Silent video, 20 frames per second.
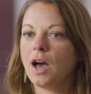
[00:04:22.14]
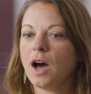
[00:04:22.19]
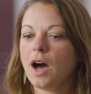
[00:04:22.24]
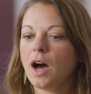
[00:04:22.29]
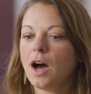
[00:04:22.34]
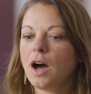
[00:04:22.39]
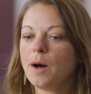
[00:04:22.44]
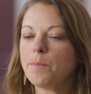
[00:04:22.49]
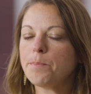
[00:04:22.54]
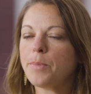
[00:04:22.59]

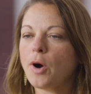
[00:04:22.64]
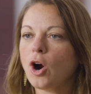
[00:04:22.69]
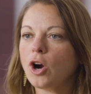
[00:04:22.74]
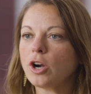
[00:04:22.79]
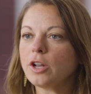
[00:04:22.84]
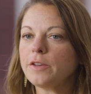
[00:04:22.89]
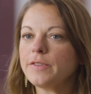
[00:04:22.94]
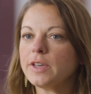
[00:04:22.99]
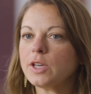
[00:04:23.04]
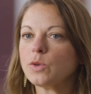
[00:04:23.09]

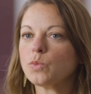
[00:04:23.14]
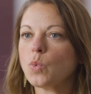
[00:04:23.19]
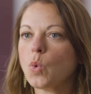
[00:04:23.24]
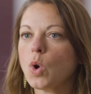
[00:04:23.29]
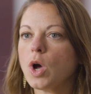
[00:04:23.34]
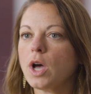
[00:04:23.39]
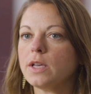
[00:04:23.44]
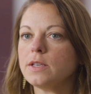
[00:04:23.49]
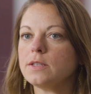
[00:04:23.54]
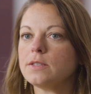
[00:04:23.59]
Part of it
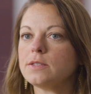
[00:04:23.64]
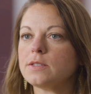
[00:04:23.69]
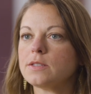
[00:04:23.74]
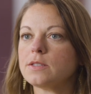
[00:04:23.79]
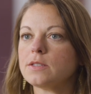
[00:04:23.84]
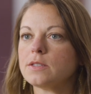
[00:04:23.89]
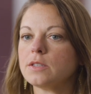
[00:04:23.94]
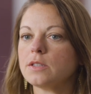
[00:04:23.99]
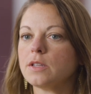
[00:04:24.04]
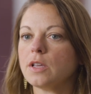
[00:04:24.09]

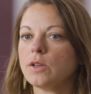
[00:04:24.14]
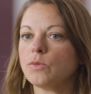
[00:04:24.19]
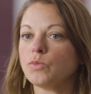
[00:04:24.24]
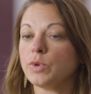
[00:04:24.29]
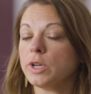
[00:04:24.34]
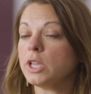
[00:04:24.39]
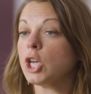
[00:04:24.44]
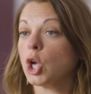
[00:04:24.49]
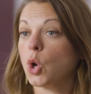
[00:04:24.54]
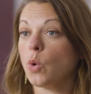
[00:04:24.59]
was
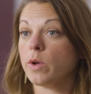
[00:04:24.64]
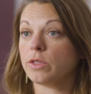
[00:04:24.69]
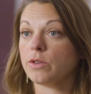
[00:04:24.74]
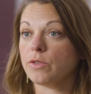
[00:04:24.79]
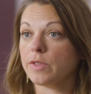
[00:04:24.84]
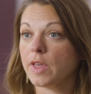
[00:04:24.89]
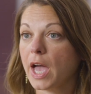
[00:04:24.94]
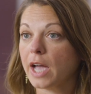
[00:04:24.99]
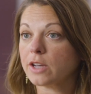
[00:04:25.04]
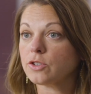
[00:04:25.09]
really going
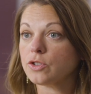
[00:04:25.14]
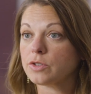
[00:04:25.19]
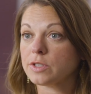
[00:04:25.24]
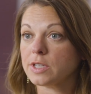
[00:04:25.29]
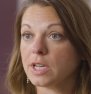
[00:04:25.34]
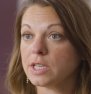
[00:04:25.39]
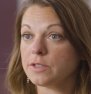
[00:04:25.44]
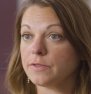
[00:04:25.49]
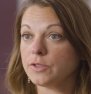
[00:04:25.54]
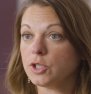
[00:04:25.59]
through the
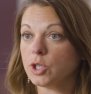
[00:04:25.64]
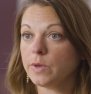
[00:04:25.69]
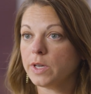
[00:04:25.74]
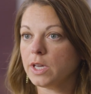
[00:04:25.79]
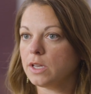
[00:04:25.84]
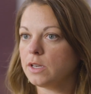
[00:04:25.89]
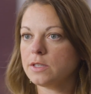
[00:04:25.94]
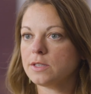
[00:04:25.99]
exercise of doing it.